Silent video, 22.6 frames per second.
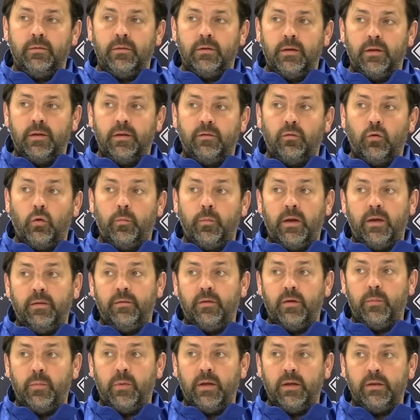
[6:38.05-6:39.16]
at the top end
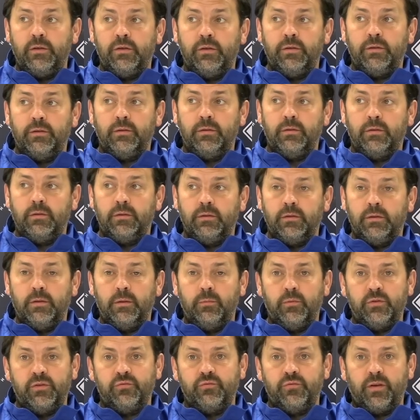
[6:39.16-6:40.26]
of the pitch,
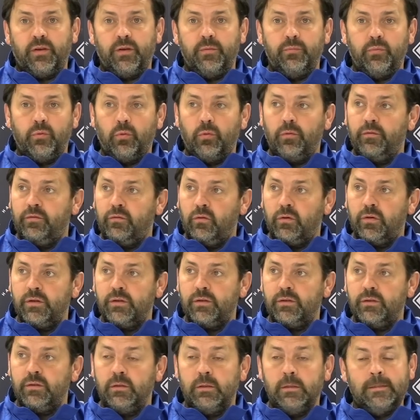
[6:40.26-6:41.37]
which is really important for
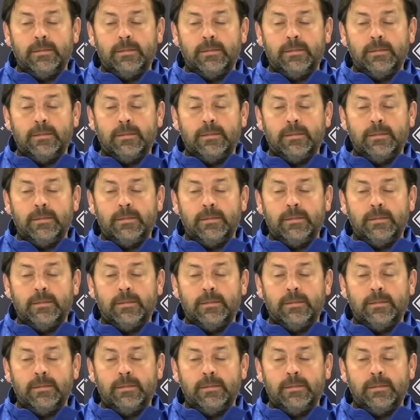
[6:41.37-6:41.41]
us.